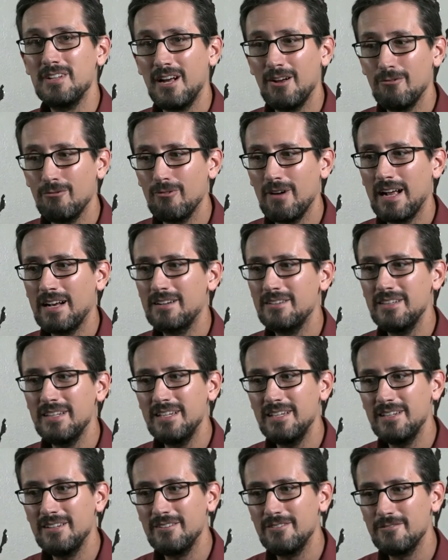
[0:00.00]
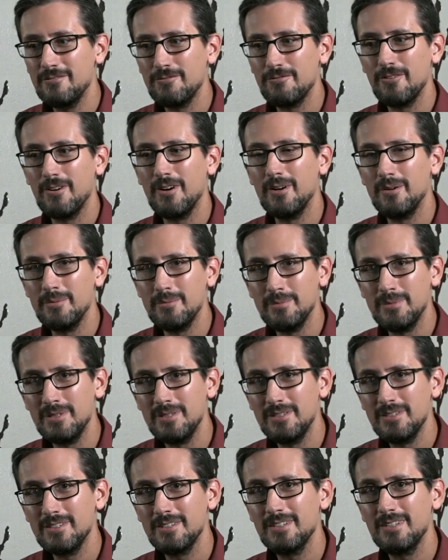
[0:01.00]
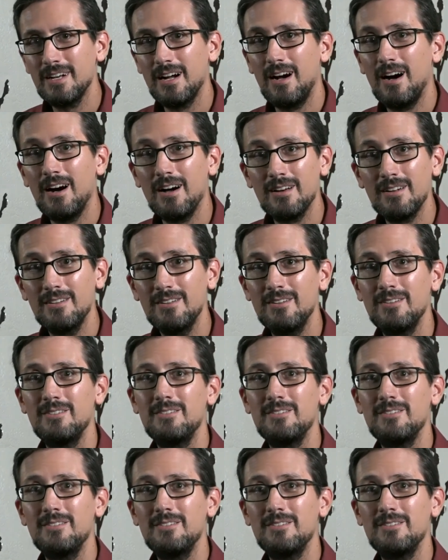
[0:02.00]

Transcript: directly from God.